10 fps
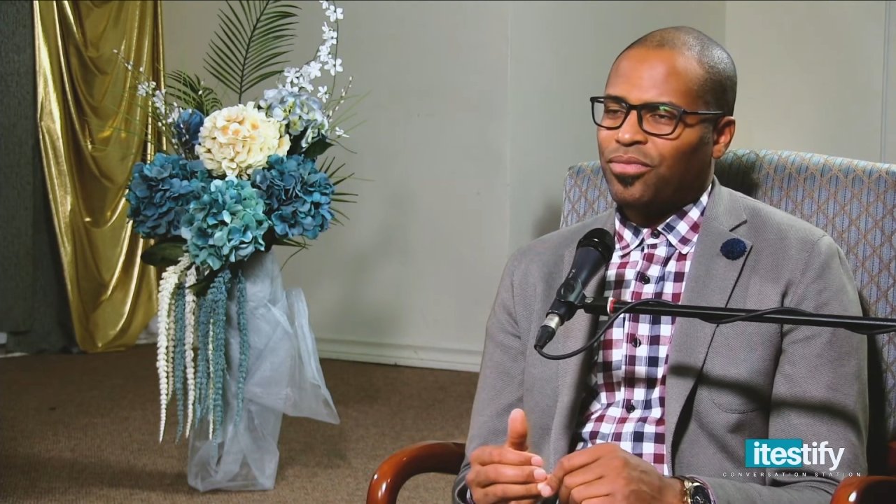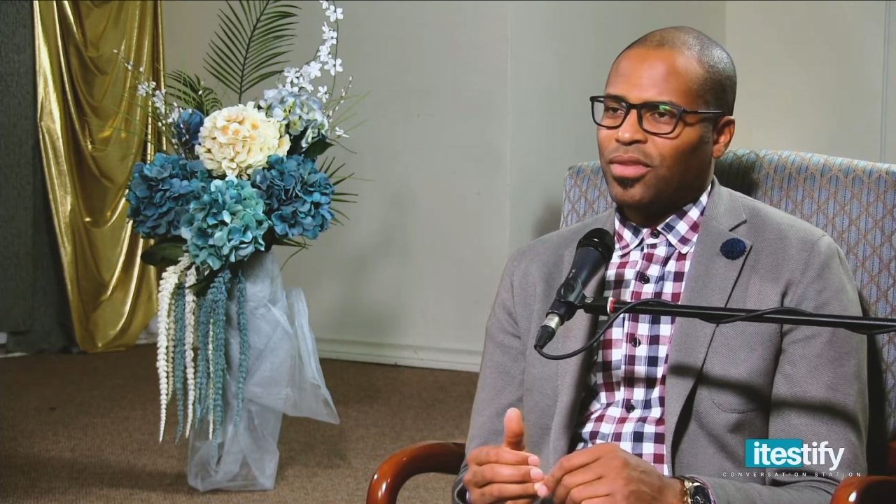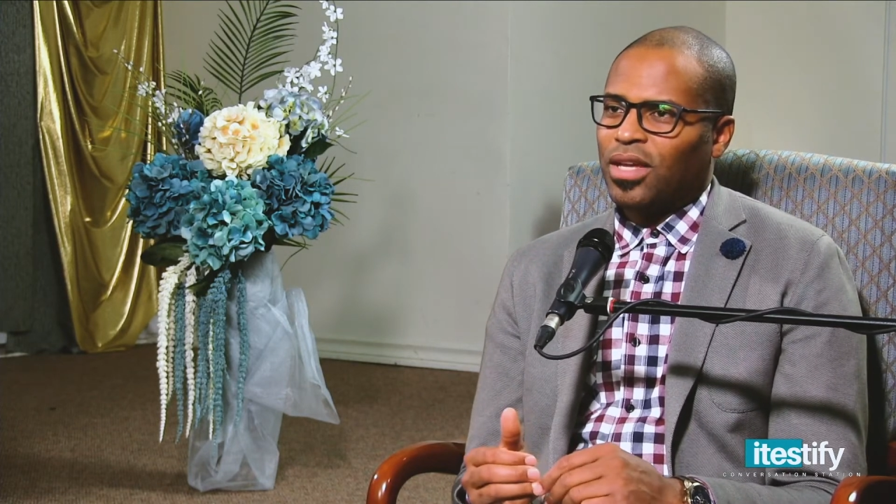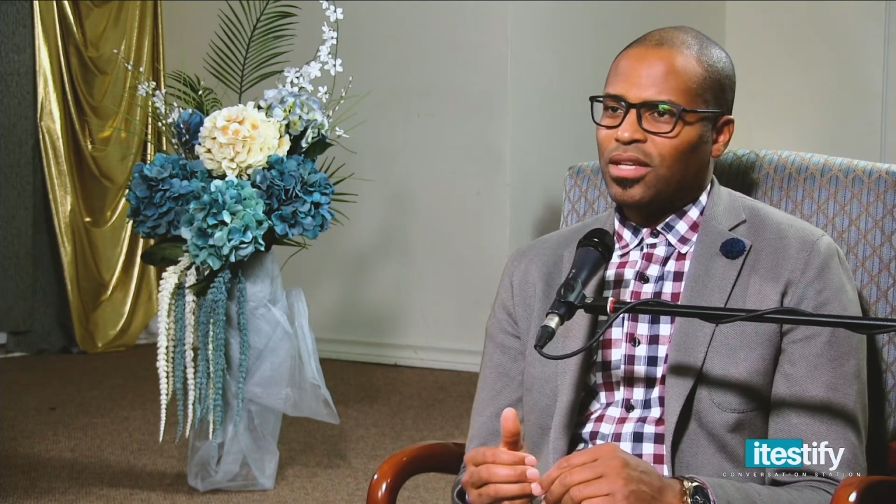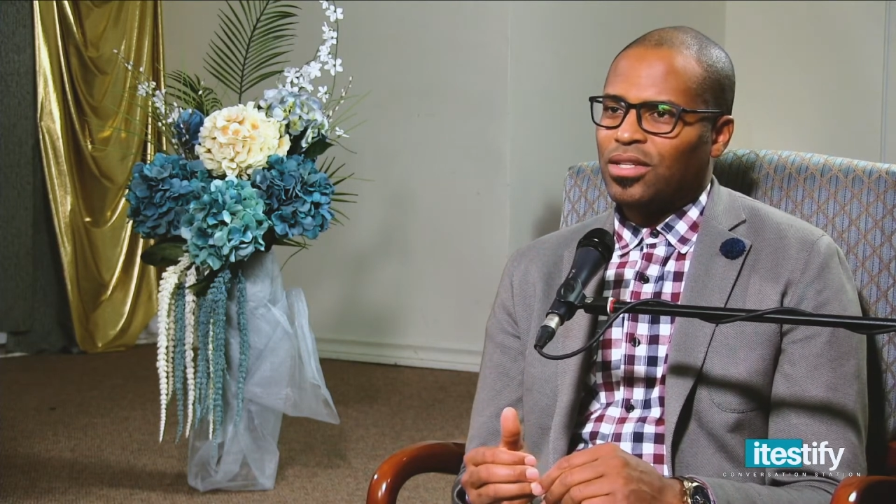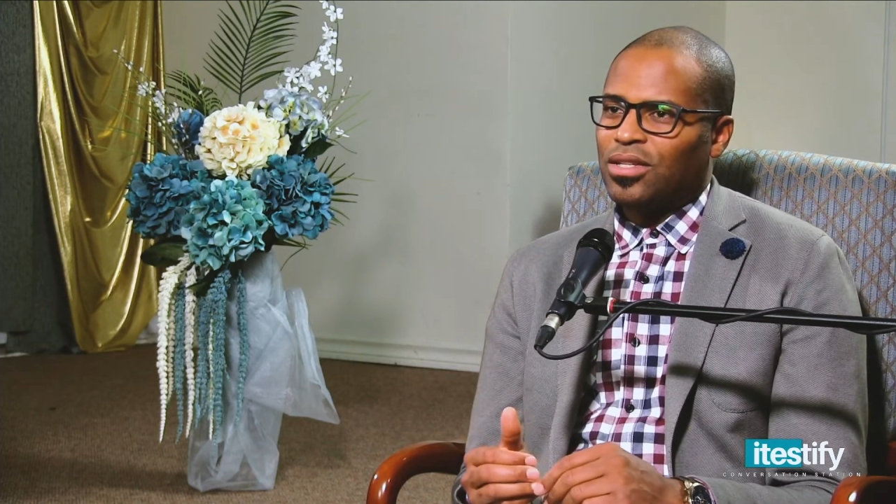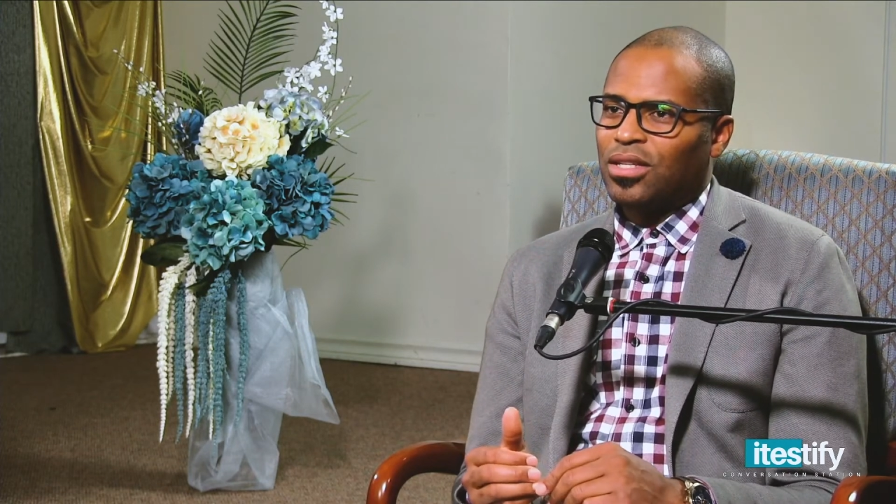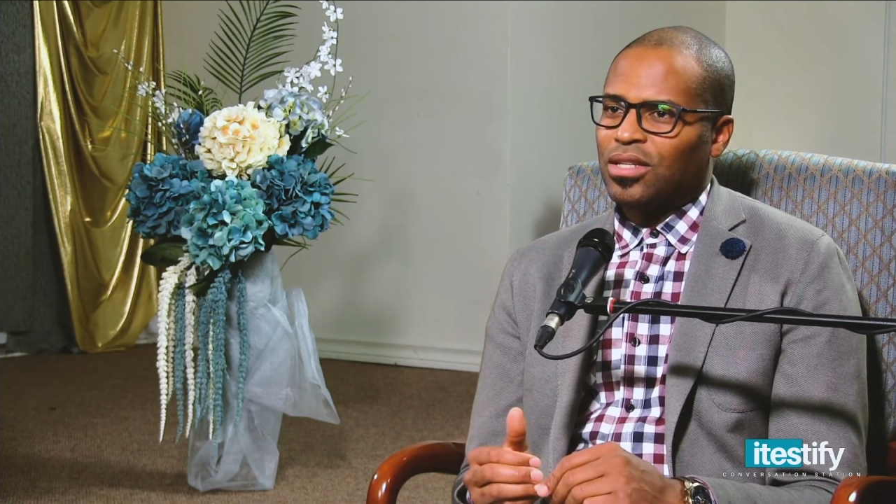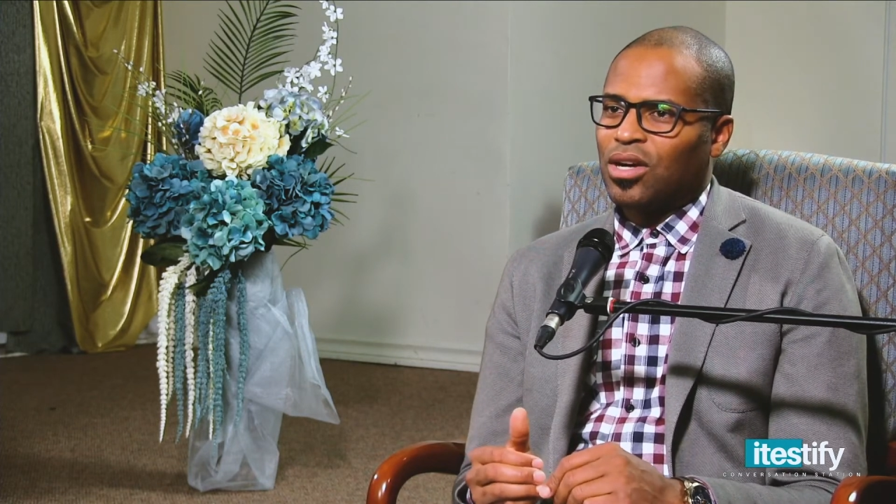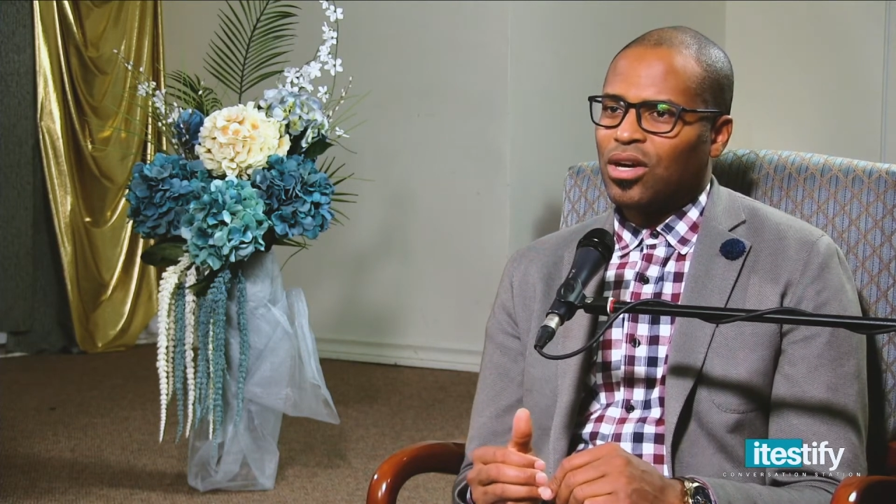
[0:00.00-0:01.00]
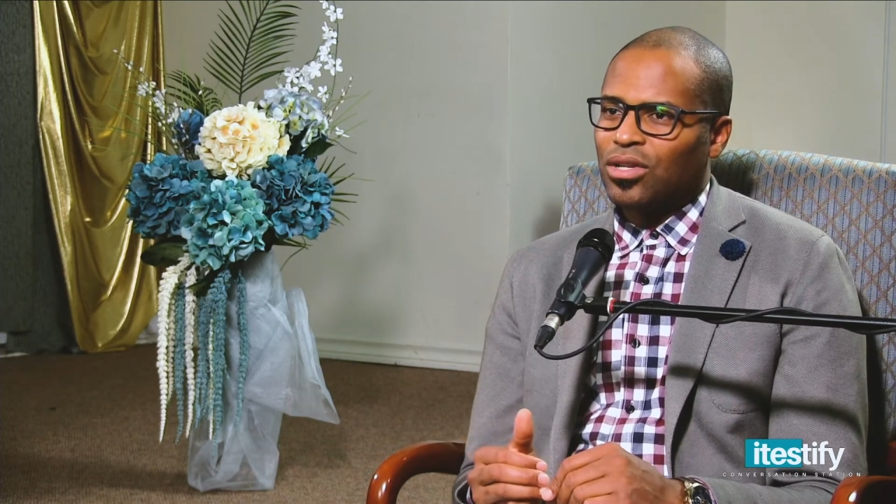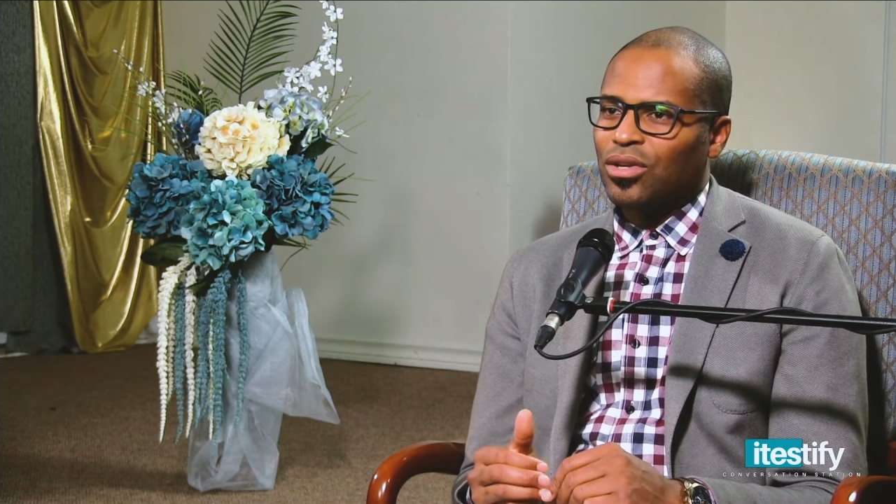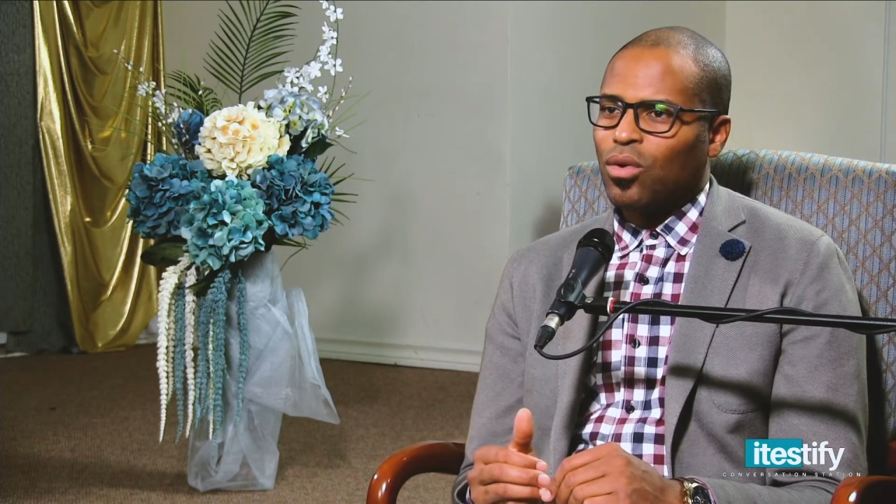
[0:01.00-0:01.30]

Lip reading: And it's hard to